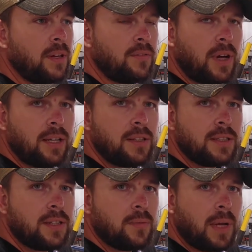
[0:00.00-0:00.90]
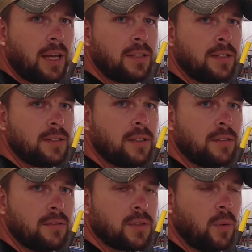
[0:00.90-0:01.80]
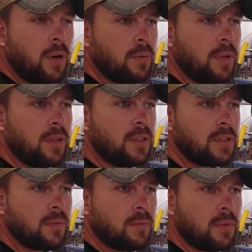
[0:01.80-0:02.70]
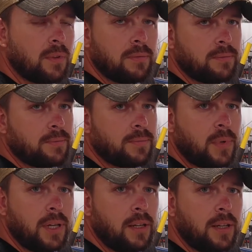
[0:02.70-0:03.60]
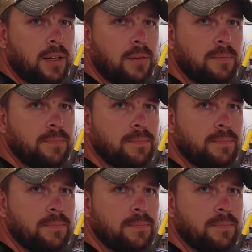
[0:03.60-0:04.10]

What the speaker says: find us at the matches and squad with us, and we're here to help.